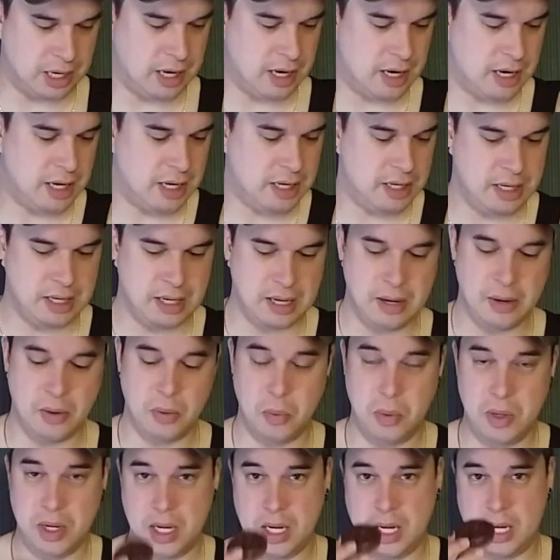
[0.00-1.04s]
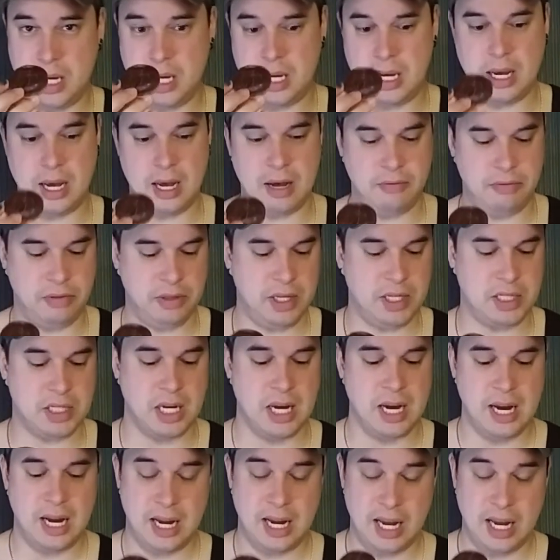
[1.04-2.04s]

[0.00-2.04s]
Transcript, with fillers: I we have these.